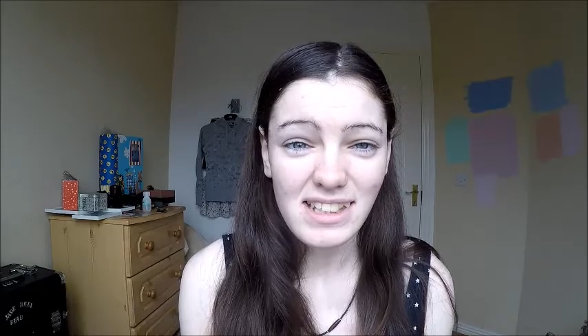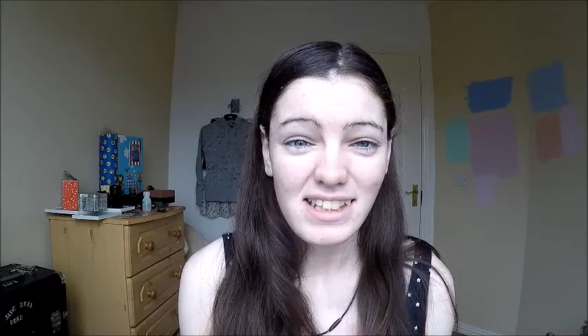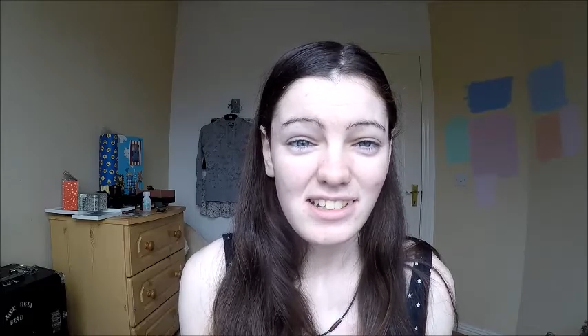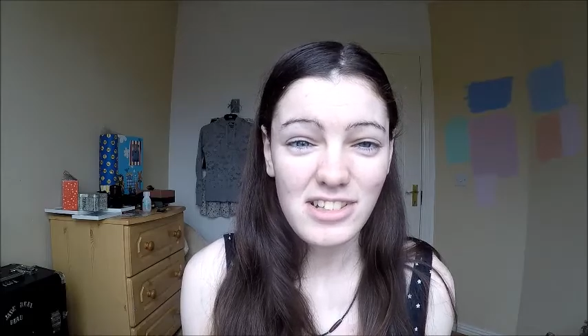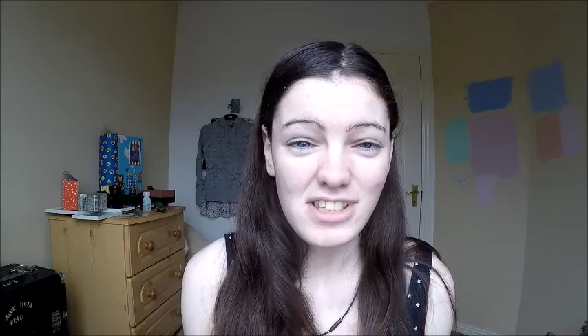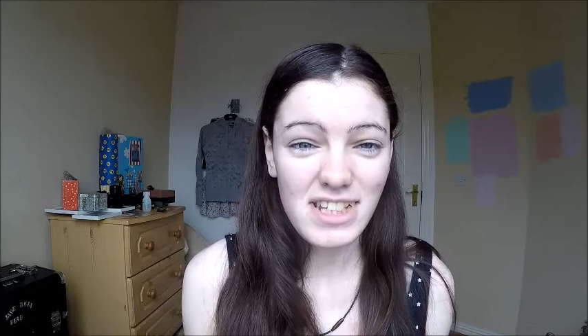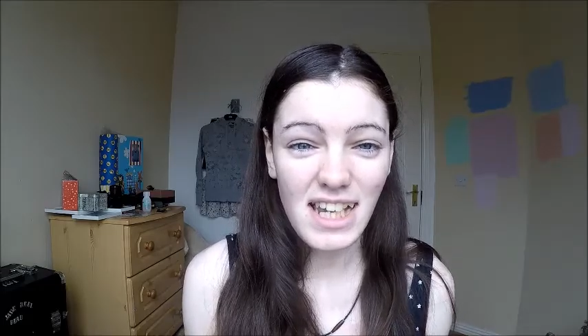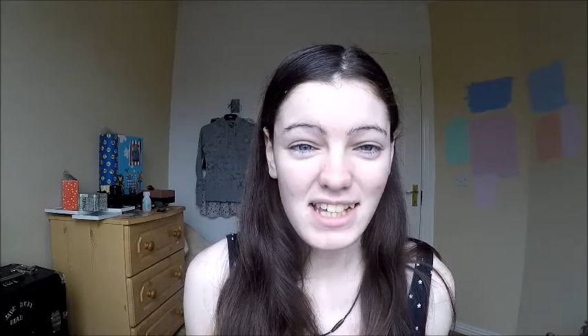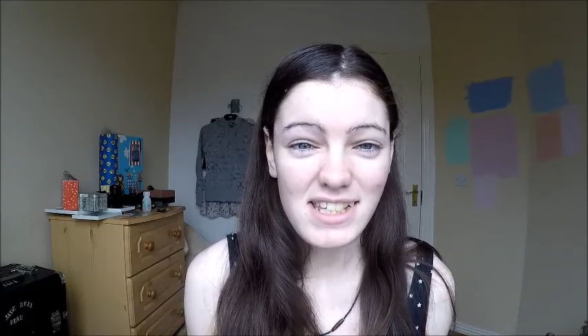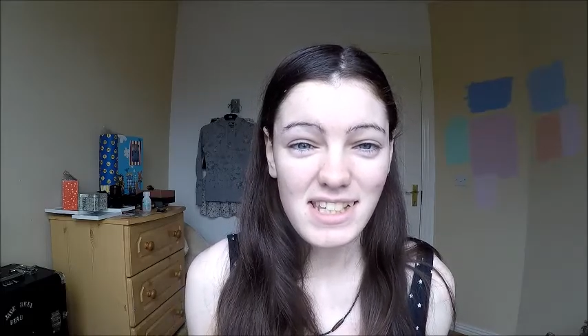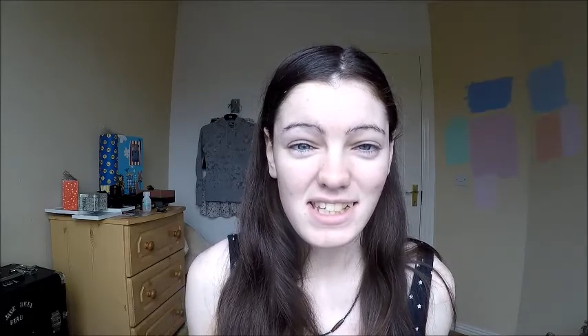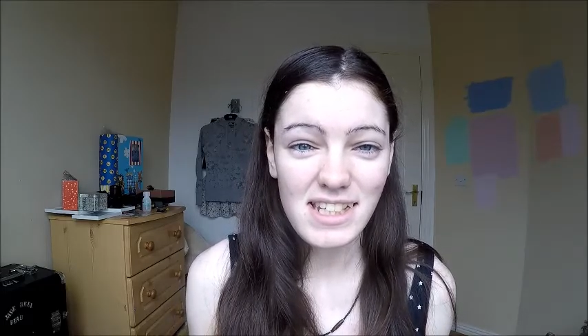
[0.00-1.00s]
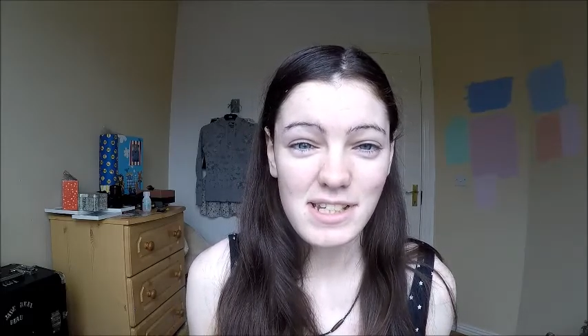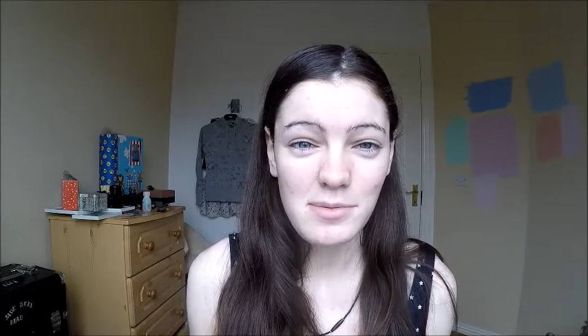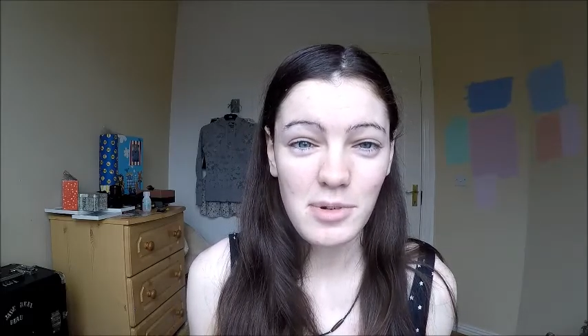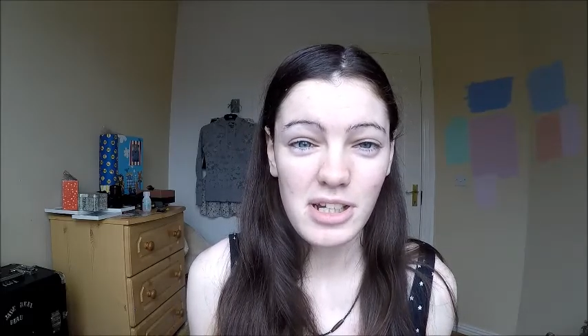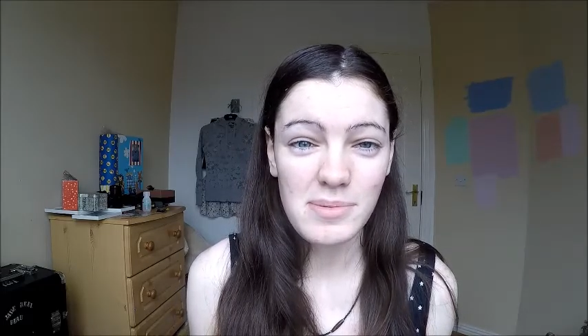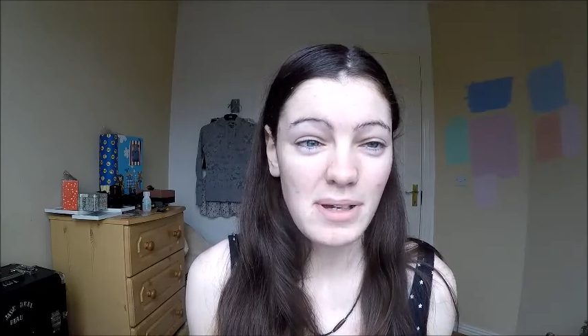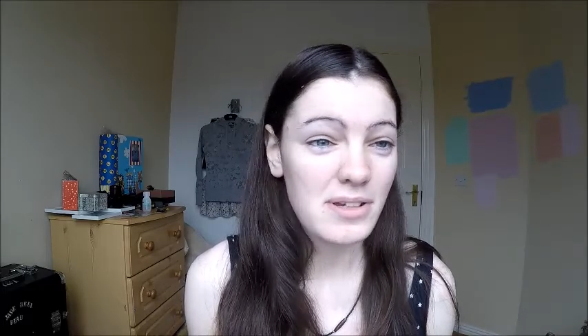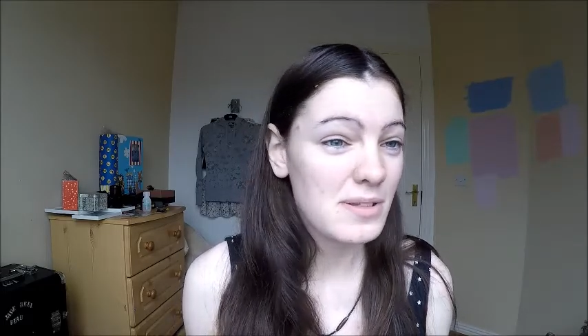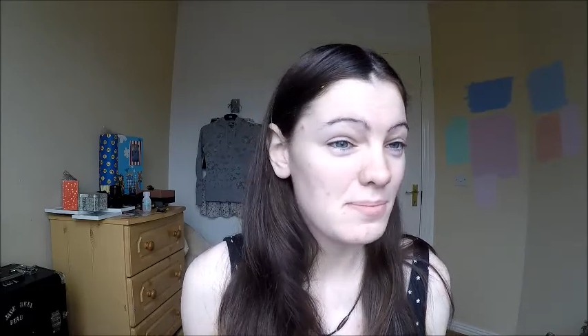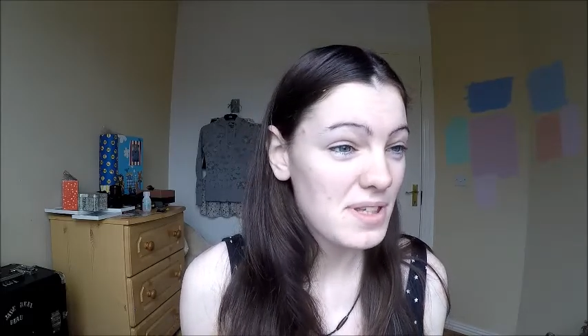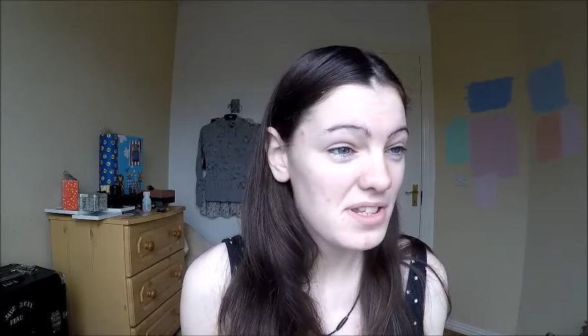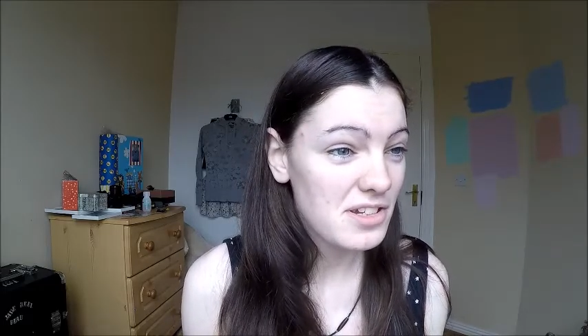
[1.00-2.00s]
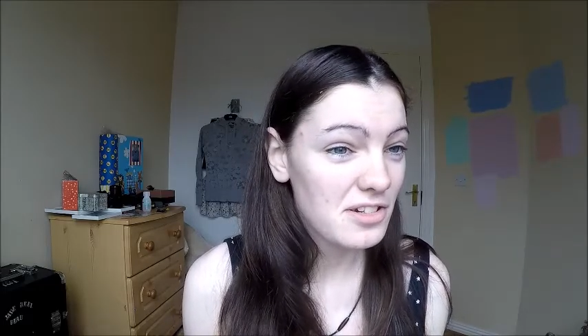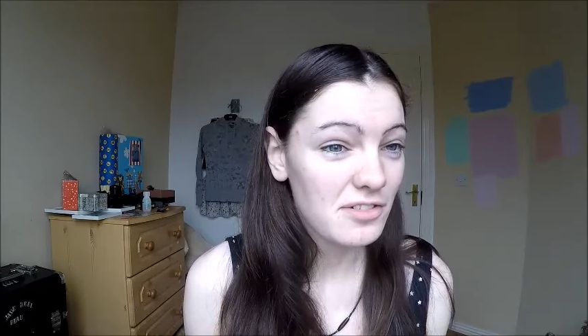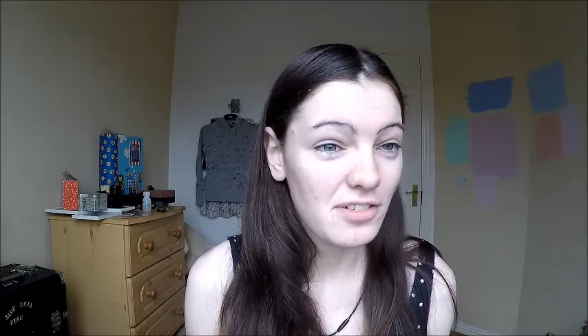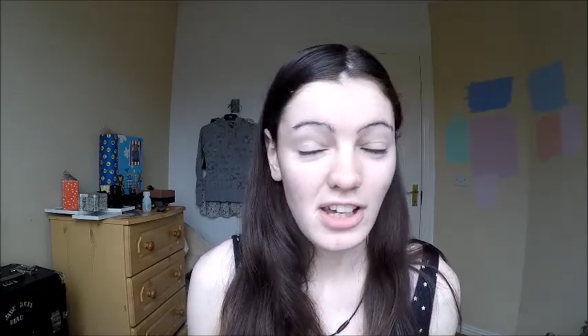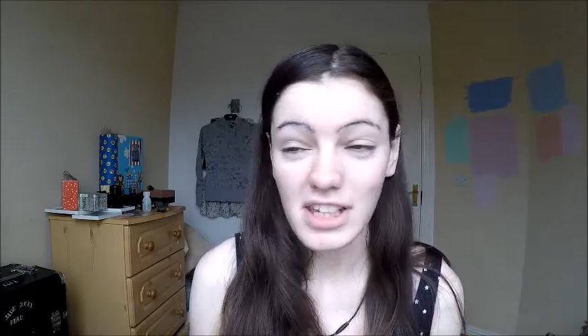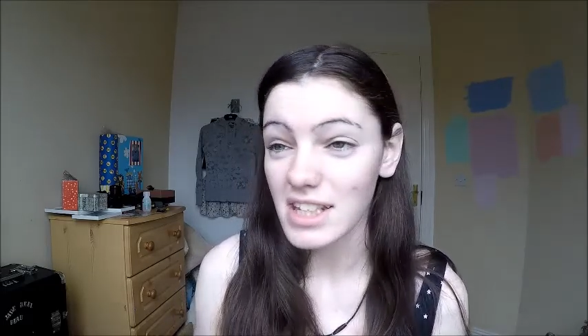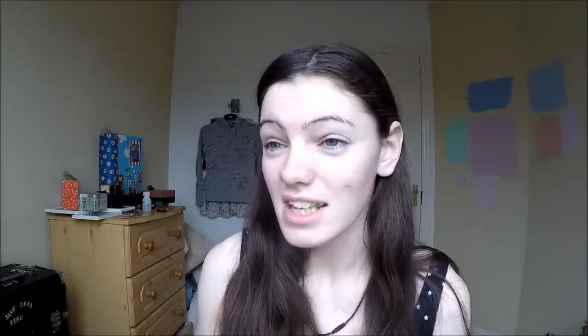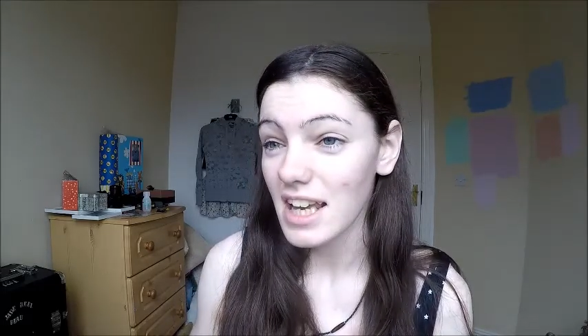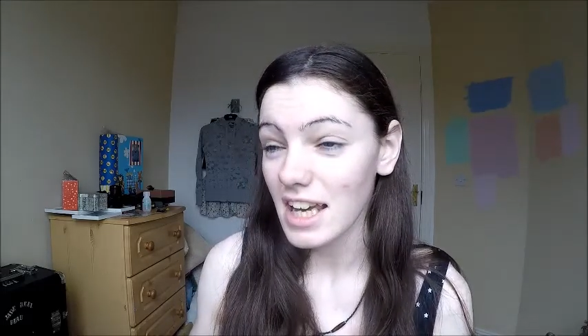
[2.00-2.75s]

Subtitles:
because the last thing you need to worry about is missing your flight,